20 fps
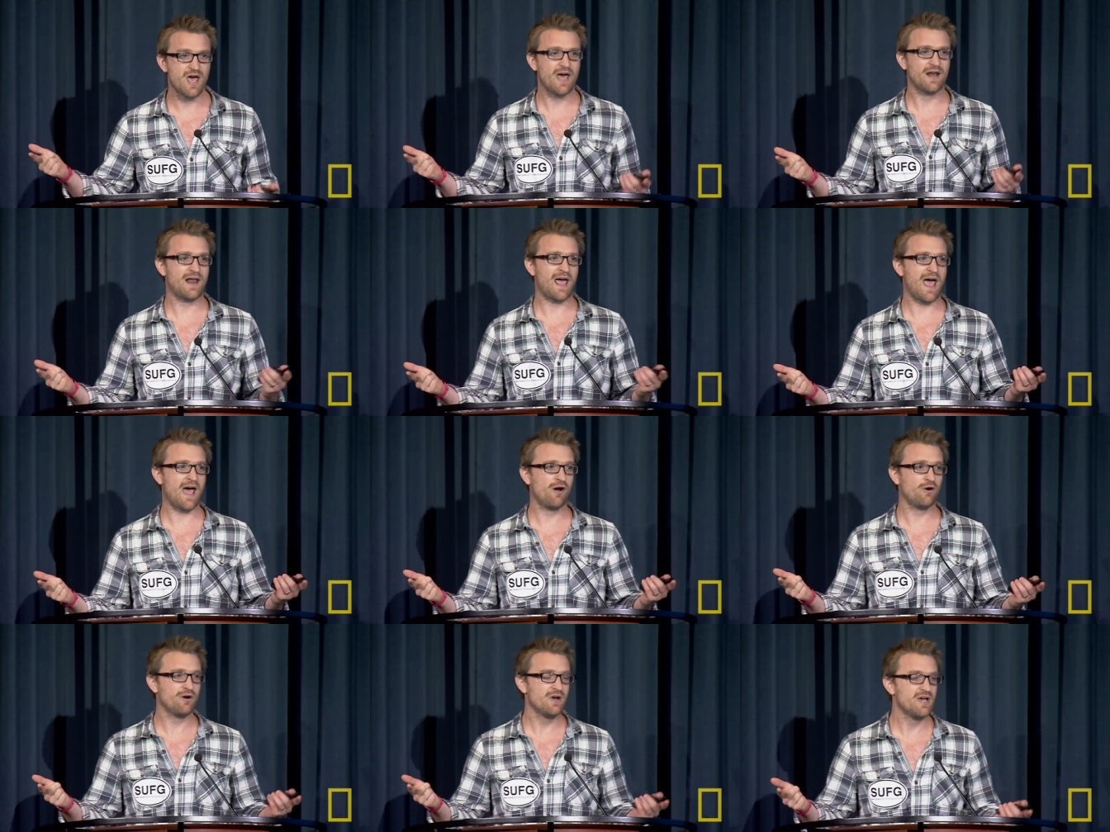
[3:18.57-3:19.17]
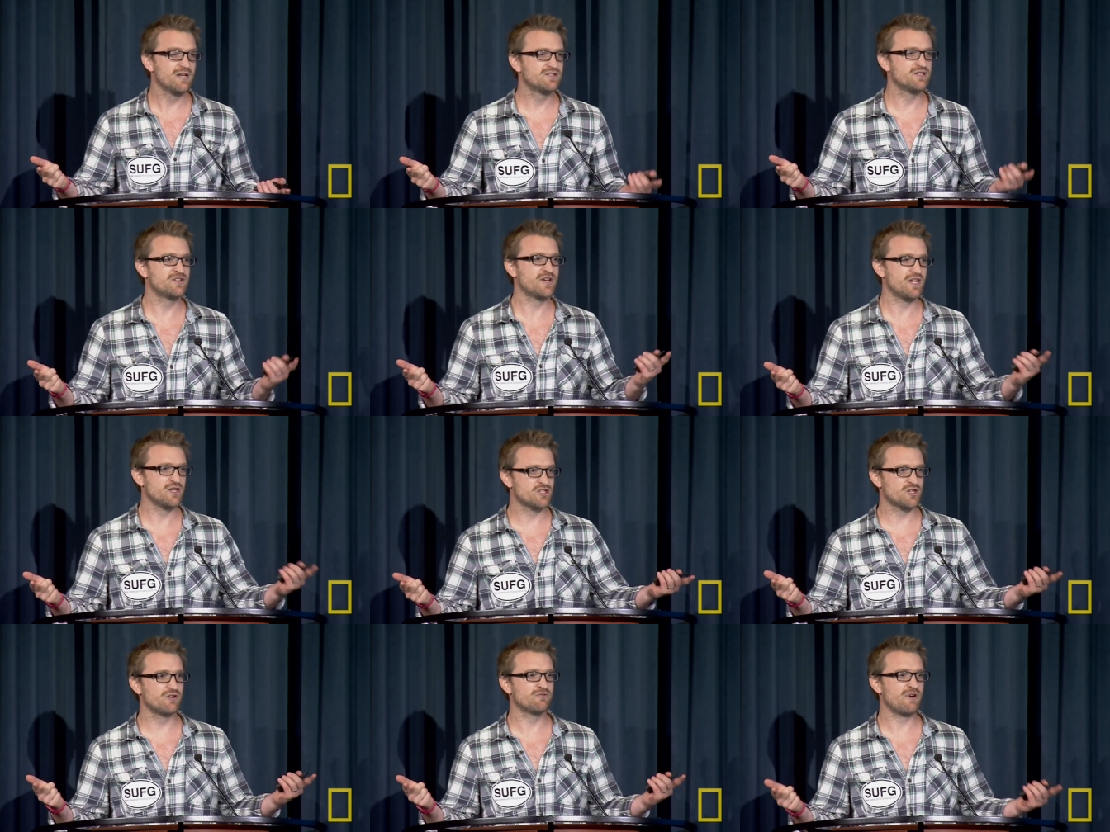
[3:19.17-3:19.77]
and how
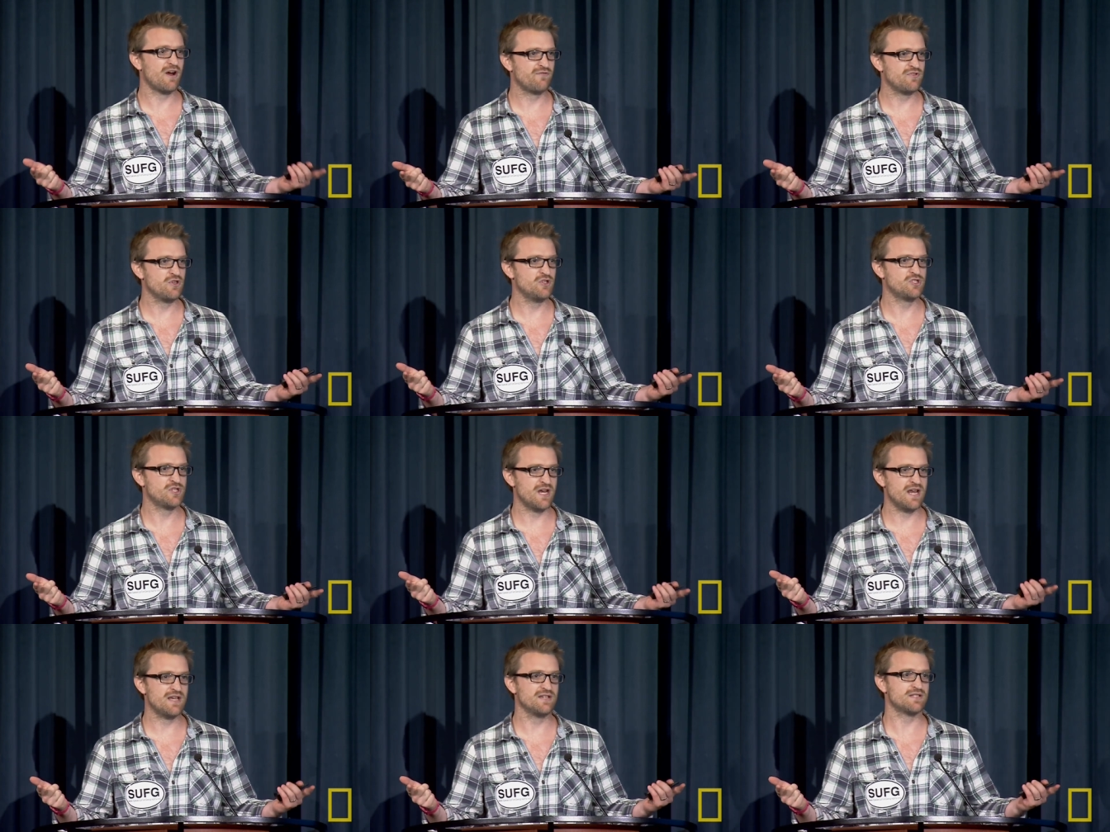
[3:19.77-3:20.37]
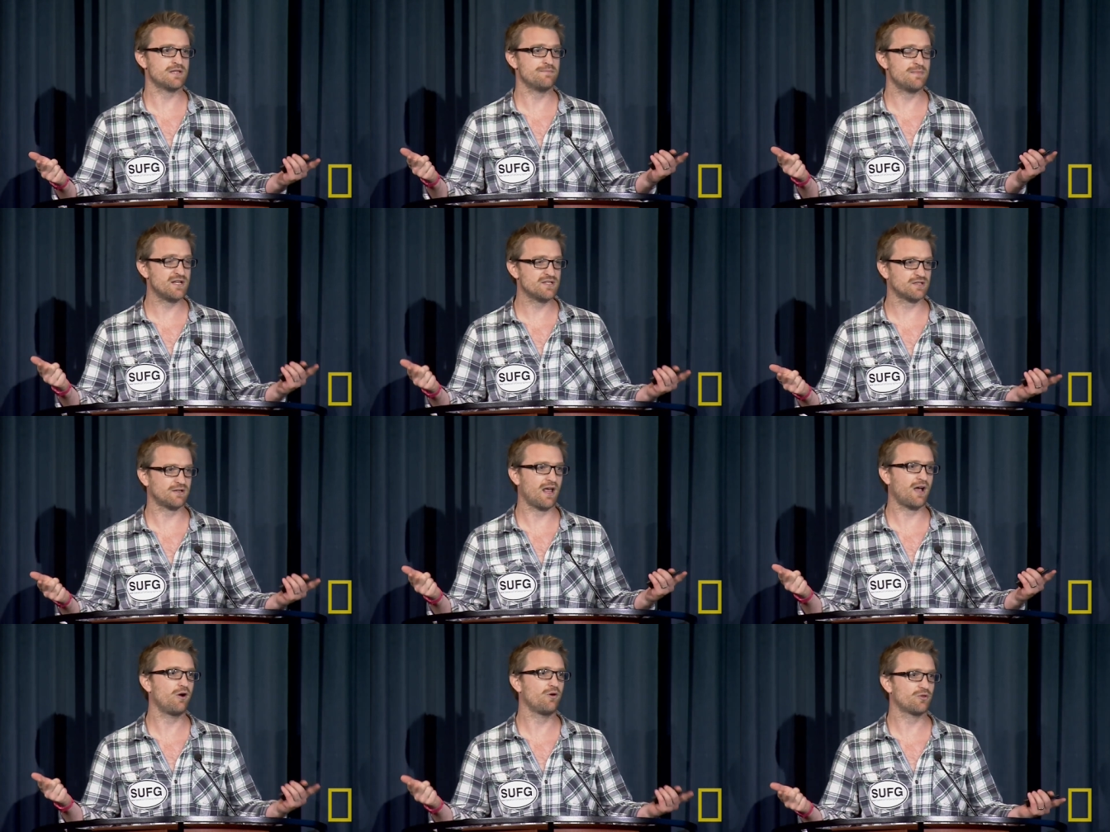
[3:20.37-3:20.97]
detention and refugees and the
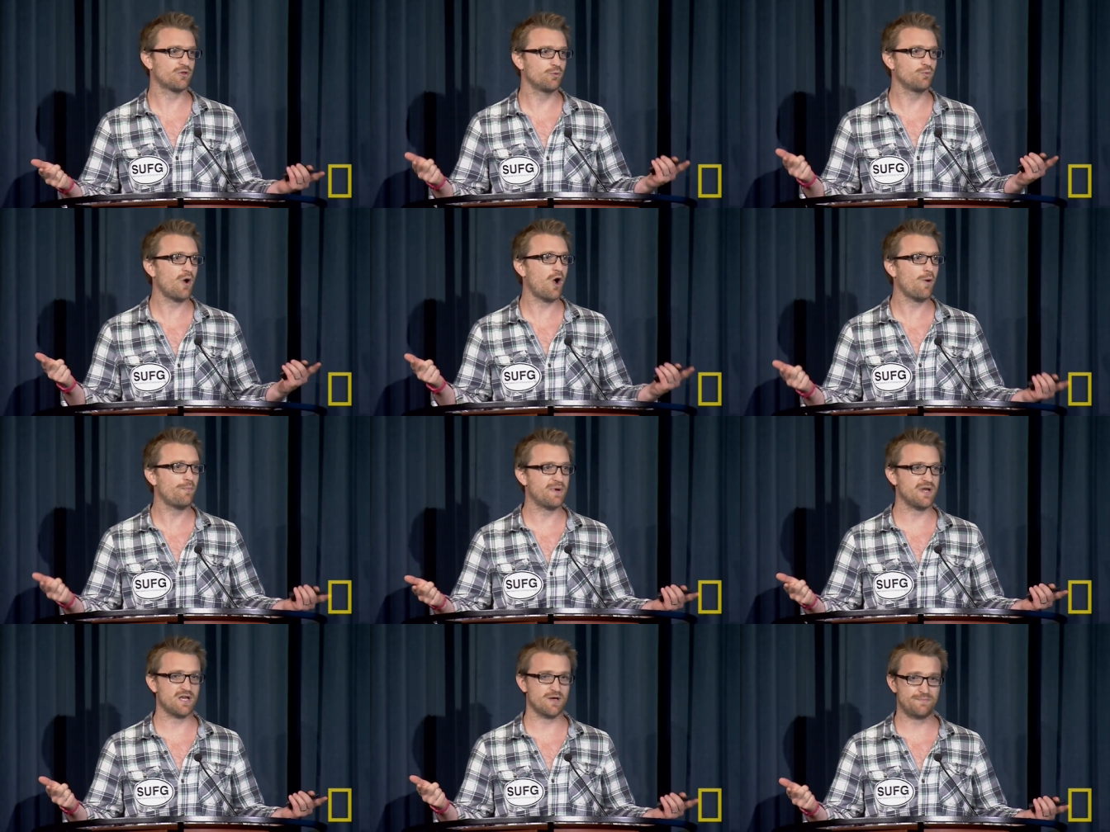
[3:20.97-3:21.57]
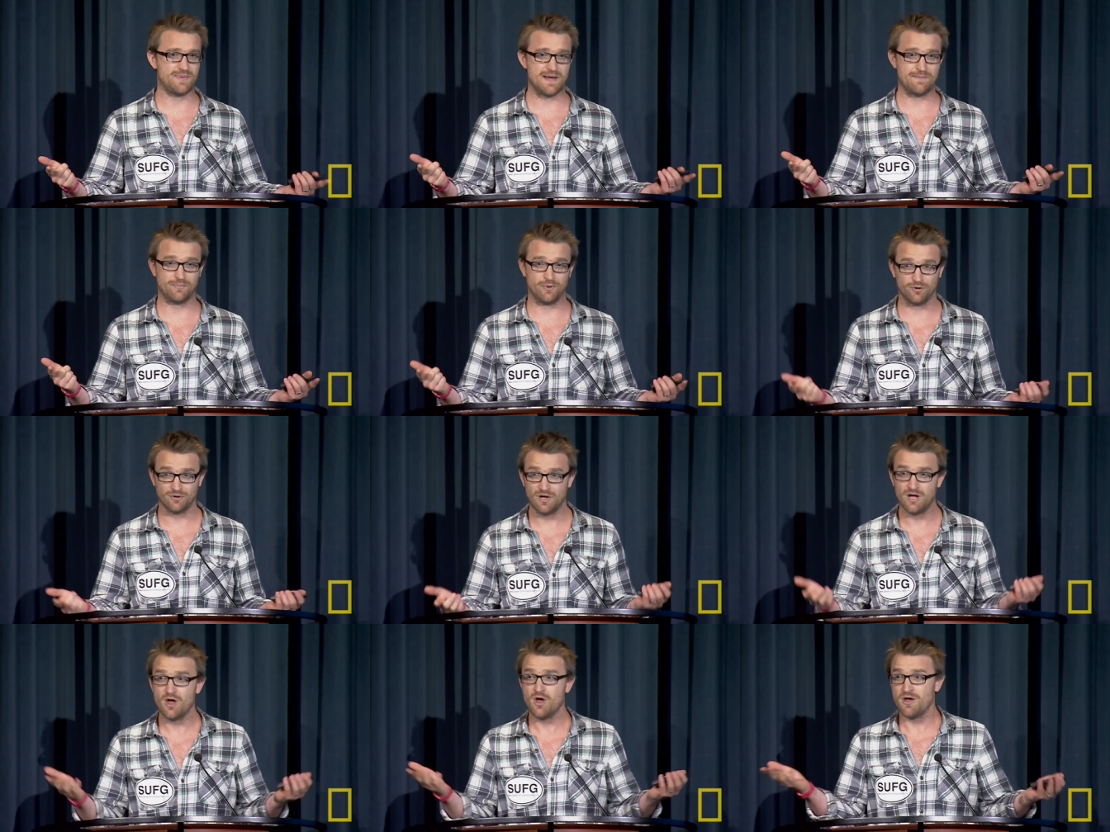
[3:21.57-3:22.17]
mental health and well-being of
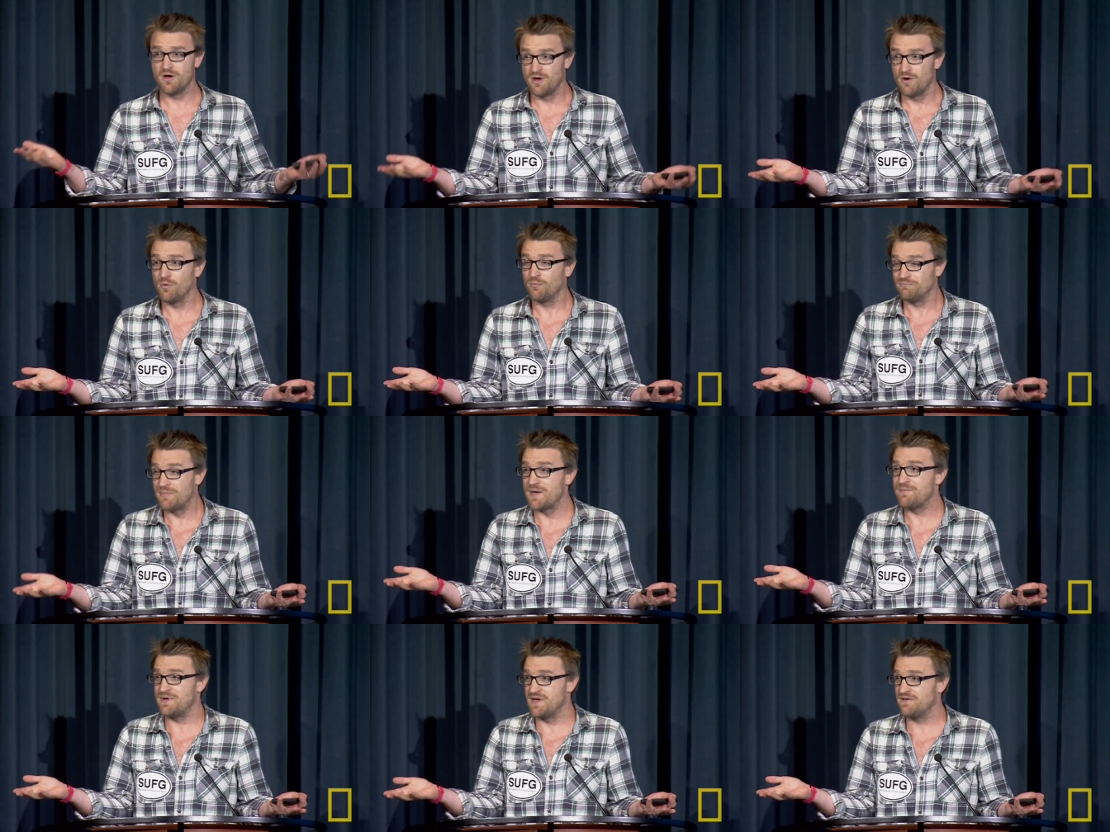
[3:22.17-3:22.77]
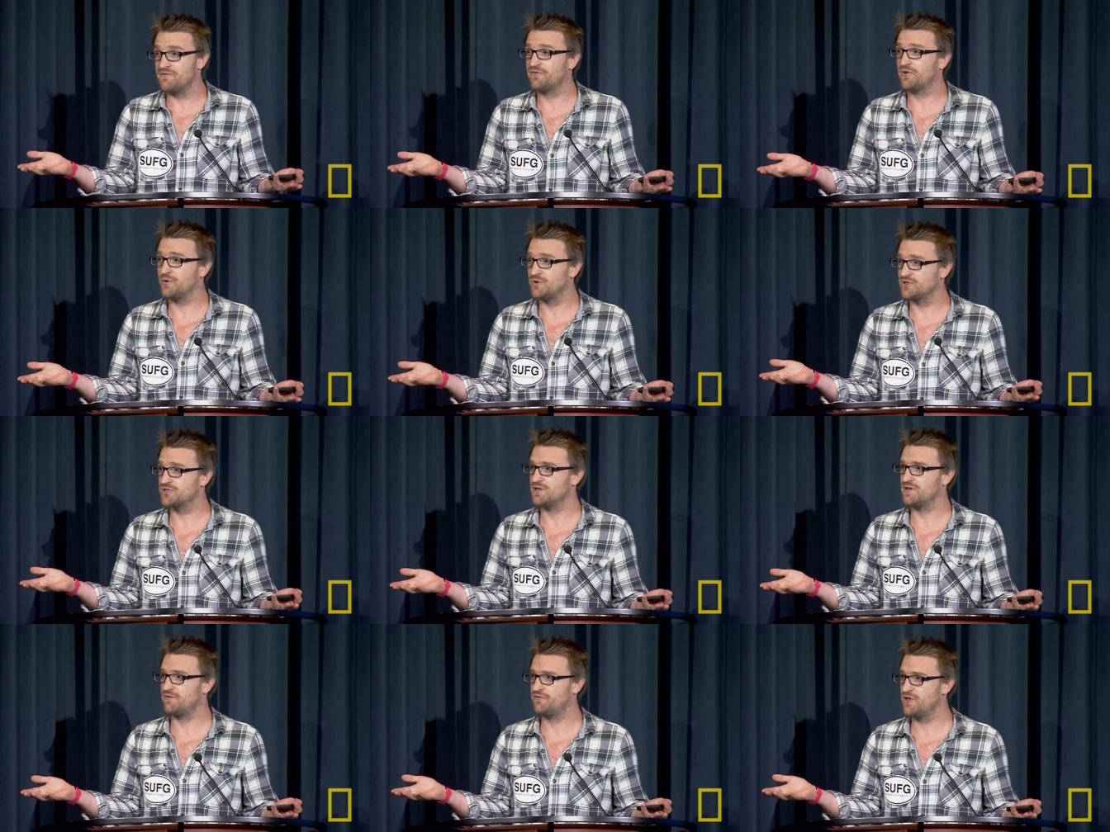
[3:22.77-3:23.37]
people may be
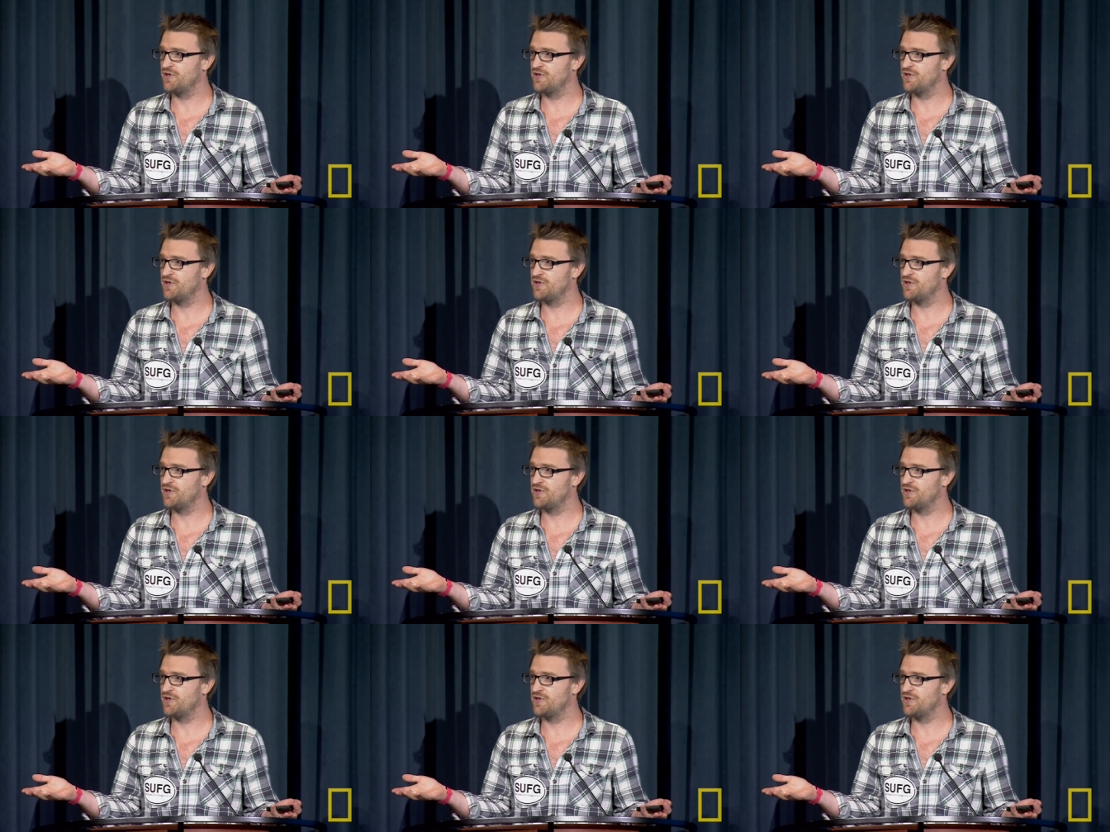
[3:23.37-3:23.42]
influenced in the